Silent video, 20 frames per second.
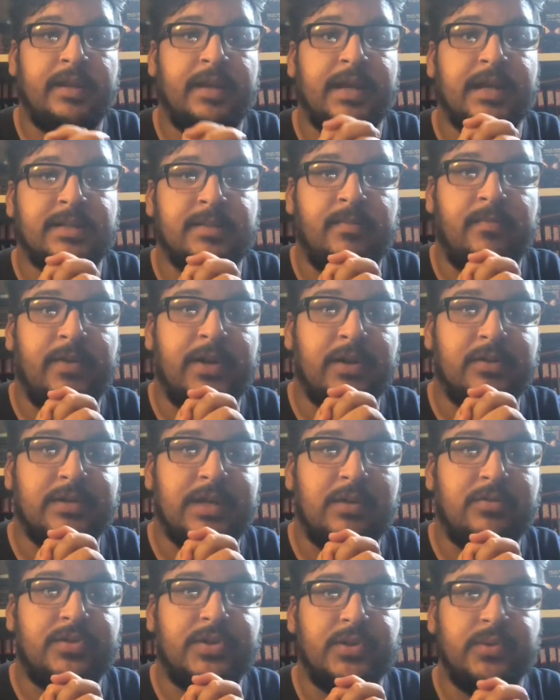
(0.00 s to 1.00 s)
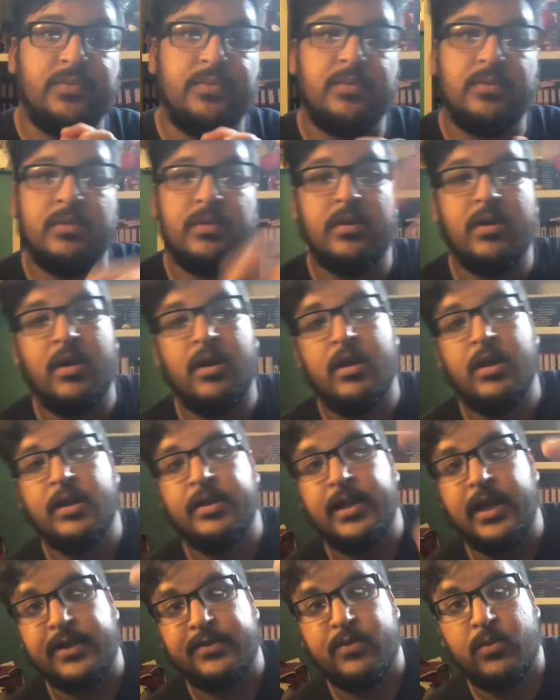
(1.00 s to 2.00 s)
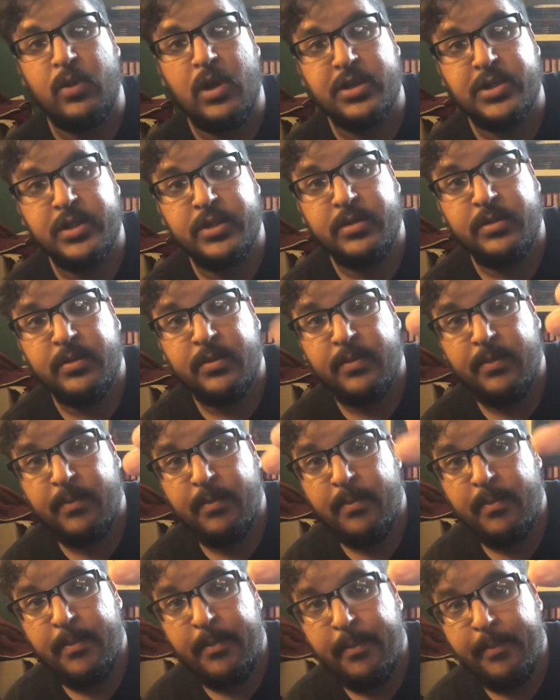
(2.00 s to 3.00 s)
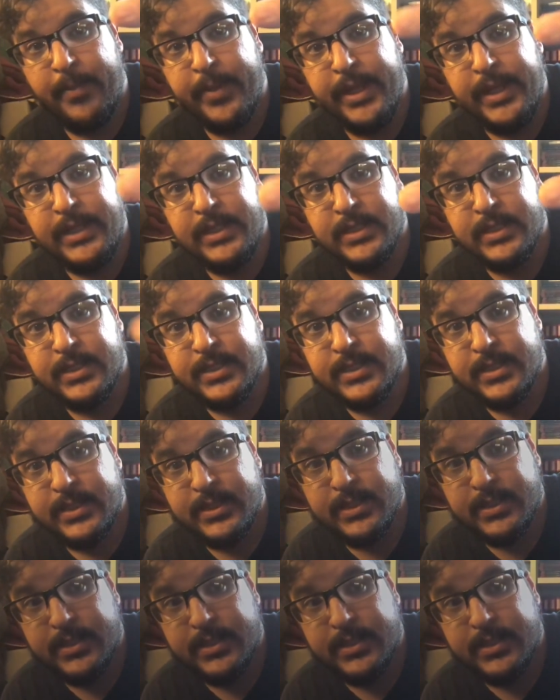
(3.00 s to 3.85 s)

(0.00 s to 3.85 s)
get some videos out soon. Thanks for watching. Peace.